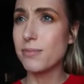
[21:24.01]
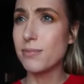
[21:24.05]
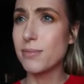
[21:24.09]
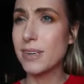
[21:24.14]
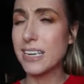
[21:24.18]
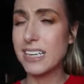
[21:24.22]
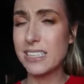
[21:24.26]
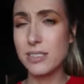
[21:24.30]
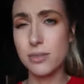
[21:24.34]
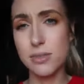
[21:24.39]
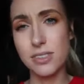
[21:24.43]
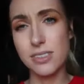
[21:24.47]

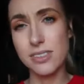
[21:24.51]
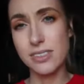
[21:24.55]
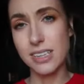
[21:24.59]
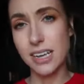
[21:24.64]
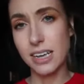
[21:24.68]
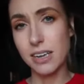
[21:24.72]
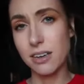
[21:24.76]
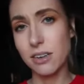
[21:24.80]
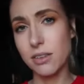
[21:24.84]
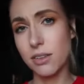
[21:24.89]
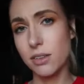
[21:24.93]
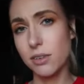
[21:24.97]
Because it was
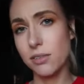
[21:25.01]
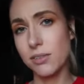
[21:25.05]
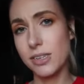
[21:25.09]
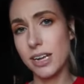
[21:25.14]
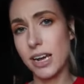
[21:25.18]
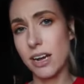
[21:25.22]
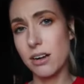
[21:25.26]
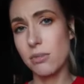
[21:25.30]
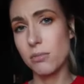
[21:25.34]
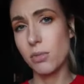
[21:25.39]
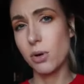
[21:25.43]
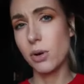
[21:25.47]
like glued
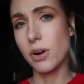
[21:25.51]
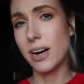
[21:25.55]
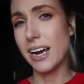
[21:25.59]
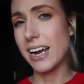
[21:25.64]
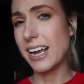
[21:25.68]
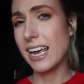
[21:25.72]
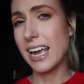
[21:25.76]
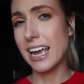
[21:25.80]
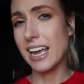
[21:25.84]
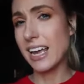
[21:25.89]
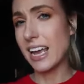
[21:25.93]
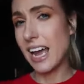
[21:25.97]
down more,
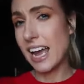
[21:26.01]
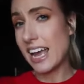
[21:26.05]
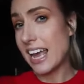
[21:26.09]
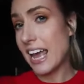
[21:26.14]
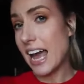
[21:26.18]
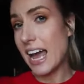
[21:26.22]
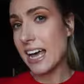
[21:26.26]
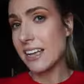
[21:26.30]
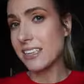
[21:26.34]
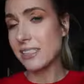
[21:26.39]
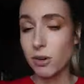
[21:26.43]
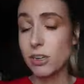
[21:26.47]
I
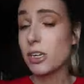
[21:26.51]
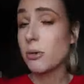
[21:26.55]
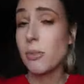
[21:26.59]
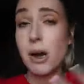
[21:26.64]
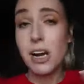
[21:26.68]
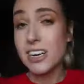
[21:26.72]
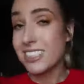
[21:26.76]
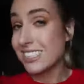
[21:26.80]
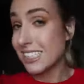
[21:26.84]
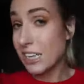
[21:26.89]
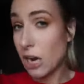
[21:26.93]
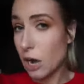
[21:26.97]
guess, which I'm
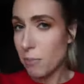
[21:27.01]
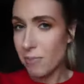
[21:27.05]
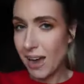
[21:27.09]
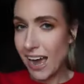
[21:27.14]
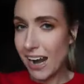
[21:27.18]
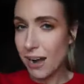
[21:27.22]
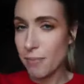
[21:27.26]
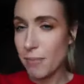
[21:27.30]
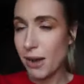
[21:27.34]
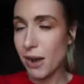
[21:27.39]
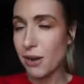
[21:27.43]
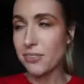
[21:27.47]
honestly not
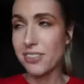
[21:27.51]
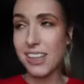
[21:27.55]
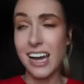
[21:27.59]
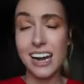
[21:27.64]
mad about.